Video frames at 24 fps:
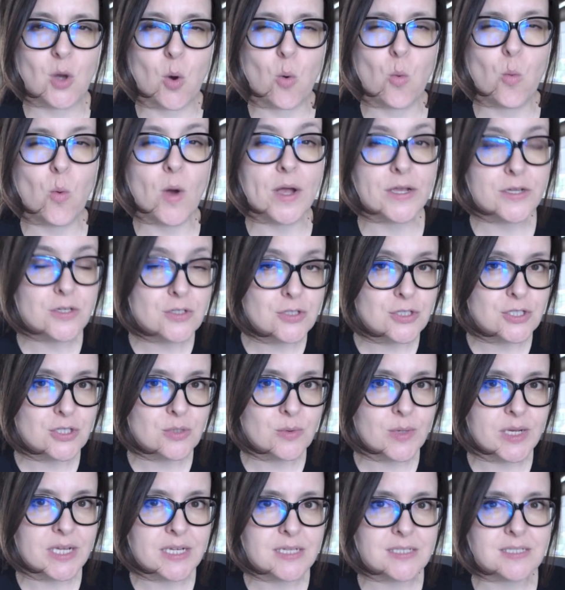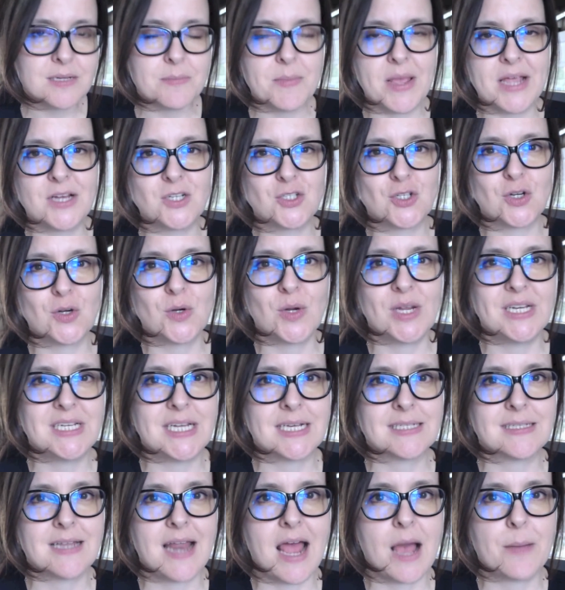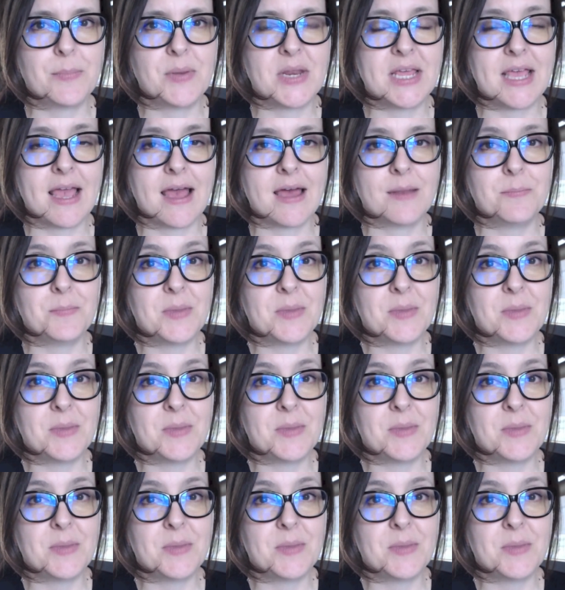what you're doing to make sure it doesn't happen again.